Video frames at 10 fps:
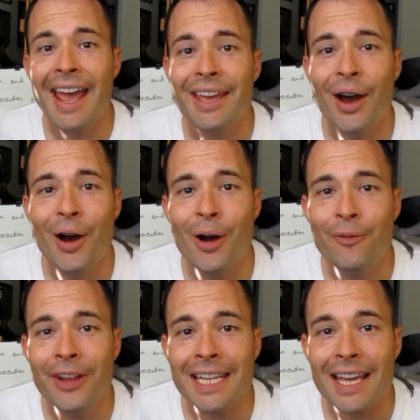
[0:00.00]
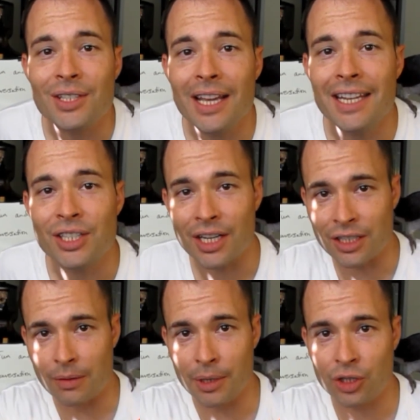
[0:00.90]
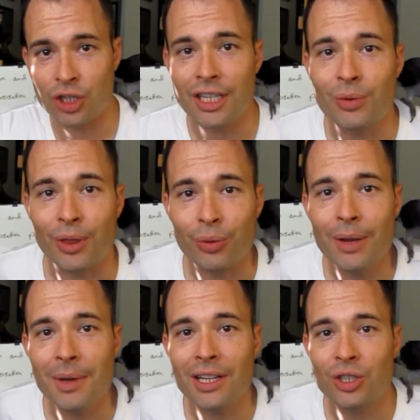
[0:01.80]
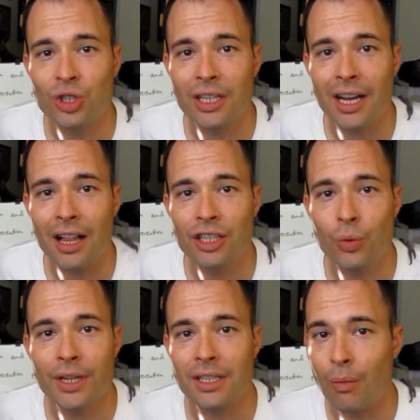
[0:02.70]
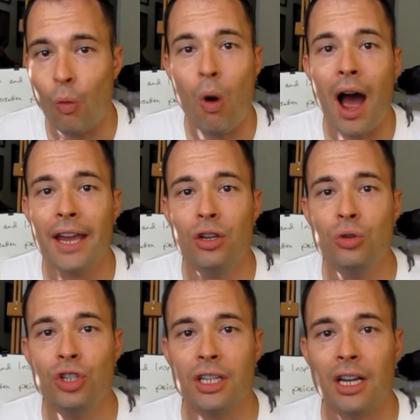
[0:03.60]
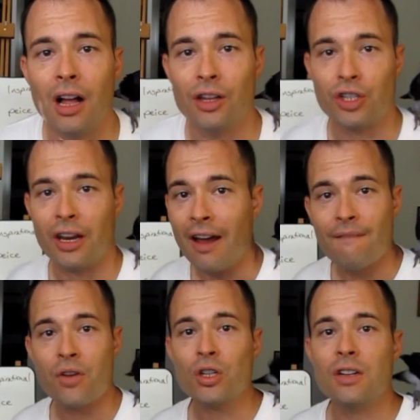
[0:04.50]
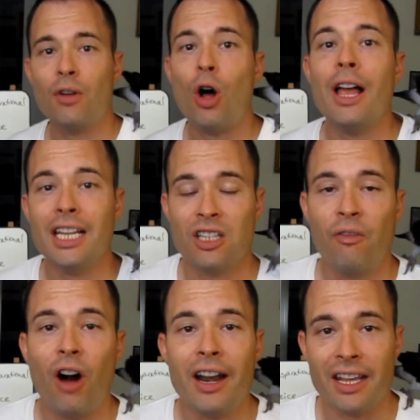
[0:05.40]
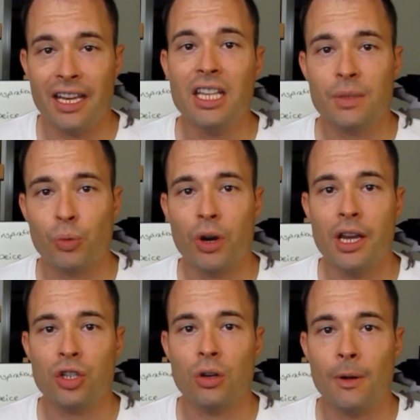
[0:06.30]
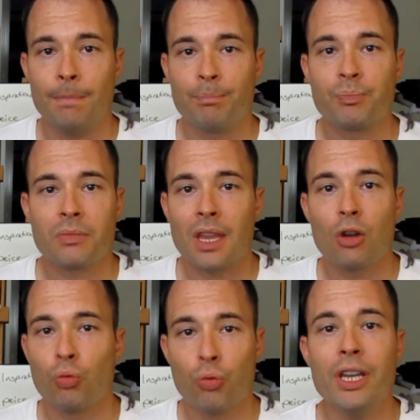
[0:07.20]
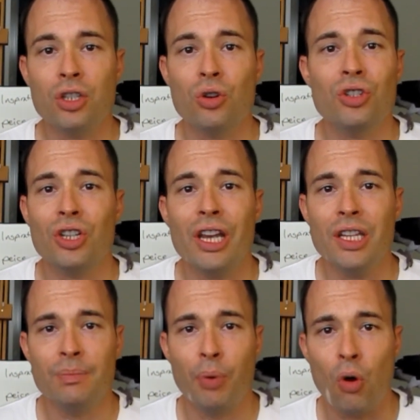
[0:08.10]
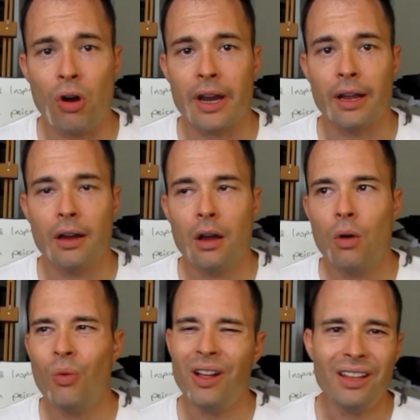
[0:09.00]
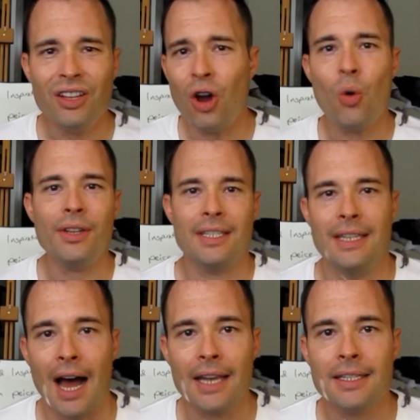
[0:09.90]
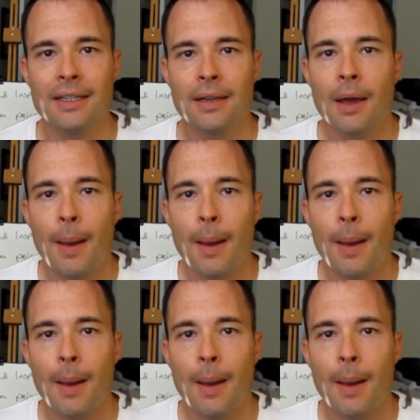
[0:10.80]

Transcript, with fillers: Hey yo, Fincast86 and the Big Cheese with 3 minutes of genealogy wisdom. Why do genealogy? First of all, it's fun and inspirational. Research is boring. Well, no, it's not.